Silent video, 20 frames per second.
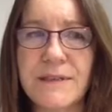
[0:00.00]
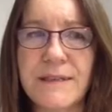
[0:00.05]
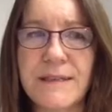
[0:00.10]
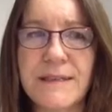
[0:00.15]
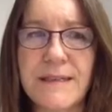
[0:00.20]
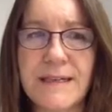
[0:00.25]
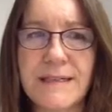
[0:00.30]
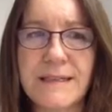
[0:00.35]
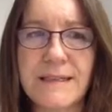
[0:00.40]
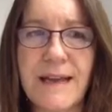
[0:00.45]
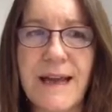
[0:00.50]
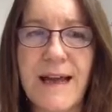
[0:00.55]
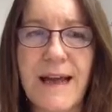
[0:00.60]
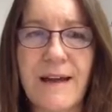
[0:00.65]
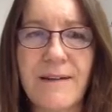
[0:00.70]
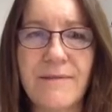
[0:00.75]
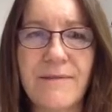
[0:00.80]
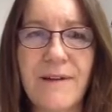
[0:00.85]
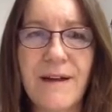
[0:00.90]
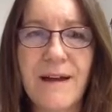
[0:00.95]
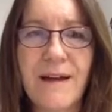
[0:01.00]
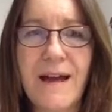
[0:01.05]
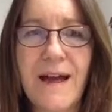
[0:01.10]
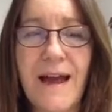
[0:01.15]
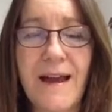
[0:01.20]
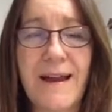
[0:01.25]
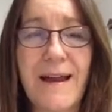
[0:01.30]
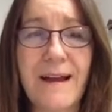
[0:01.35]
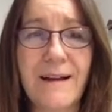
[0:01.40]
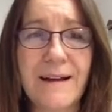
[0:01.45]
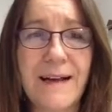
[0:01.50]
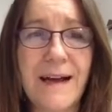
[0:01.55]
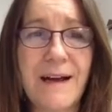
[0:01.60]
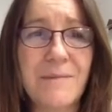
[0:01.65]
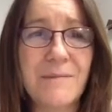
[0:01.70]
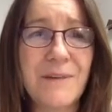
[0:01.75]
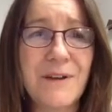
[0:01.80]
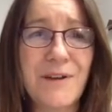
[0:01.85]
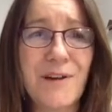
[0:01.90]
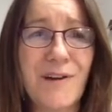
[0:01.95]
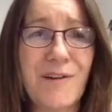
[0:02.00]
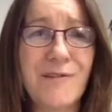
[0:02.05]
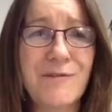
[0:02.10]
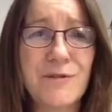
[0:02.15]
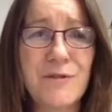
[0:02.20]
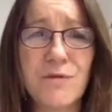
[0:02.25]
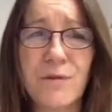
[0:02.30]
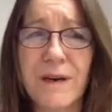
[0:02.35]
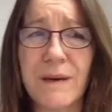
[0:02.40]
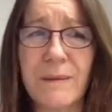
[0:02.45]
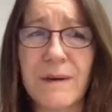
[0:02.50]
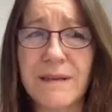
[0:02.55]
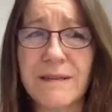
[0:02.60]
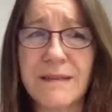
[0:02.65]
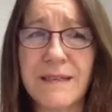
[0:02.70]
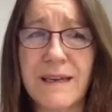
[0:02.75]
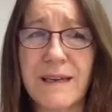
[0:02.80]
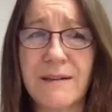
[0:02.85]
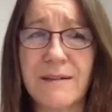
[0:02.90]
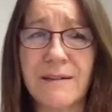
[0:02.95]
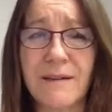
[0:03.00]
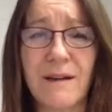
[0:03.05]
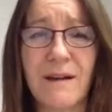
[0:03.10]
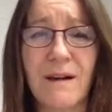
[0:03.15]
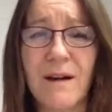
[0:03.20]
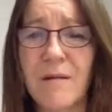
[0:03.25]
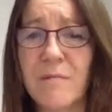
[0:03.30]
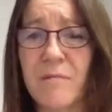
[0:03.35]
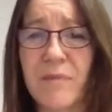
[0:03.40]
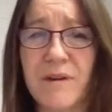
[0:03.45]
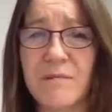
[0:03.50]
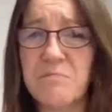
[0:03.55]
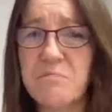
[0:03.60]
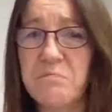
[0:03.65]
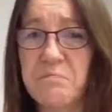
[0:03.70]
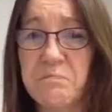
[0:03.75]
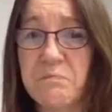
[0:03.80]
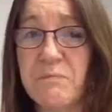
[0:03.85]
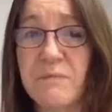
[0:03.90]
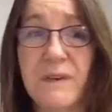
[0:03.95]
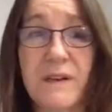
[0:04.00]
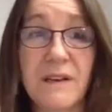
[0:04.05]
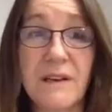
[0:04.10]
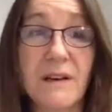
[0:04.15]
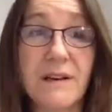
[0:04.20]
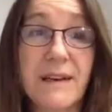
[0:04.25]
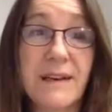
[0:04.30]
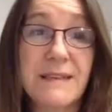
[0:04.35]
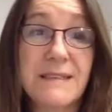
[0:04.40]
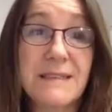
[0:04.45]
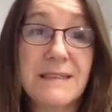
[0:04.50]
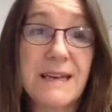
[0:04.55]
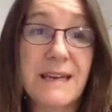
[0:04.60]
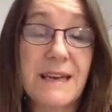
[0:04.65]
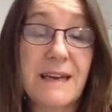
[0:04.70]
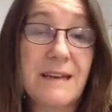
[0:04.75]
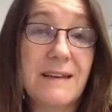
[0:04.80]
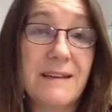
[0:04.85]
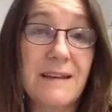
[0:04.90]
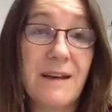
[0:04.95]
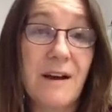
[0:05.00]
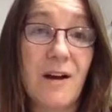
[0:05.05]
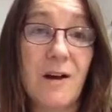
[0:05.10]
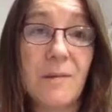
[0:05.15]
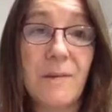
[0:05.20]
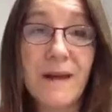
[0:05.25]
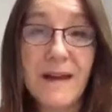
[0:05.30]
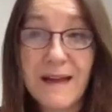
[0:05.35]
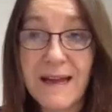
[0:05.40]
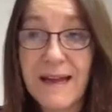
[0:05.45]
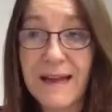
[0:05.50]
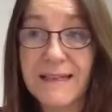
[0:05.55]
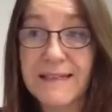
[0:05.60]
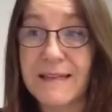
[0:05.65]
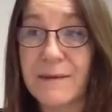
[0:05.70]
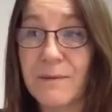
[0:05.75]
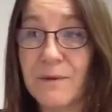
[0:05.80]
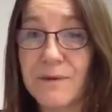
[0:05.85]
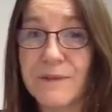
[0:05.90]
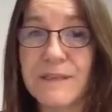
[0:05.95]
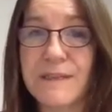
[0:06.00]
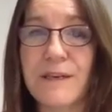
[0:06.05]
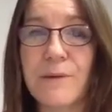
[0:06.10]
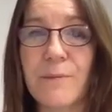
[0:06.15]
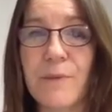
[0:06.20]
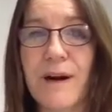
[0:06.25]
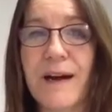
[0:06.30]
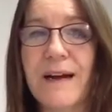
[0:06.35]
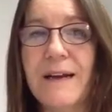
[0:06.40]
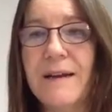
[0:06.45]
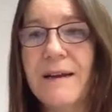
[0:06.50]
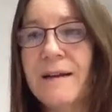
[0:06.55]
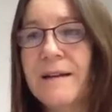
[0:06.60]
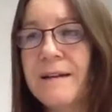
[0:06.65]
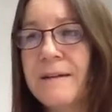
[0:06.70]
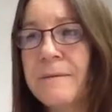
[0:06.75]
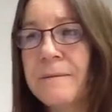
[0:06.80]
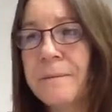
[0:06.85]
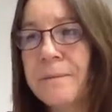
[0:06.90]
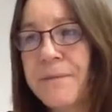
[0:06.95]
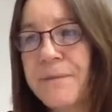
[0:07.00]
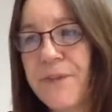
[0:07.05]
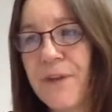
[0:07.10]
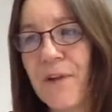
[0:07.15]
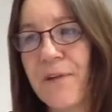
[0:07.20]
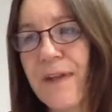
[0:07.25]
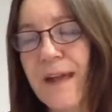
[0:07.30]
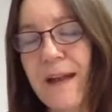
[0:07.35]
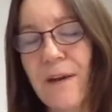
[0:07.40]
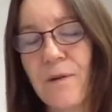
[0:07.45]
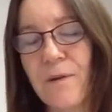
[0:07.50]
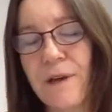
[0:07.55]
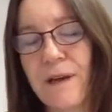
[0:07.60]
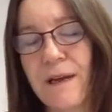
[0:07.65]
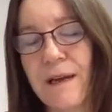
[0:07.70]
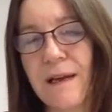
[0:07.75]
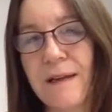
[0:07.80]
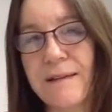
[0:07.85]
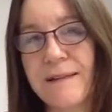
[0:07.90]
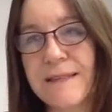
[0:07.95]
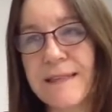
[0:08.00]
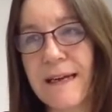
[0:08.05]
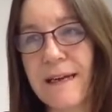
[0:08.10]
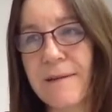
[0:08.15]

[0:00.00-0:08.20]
that doesn't have an outcome? You know, $20 to get online, but you don't get to take anything home except what's in your brain. So they're looking at,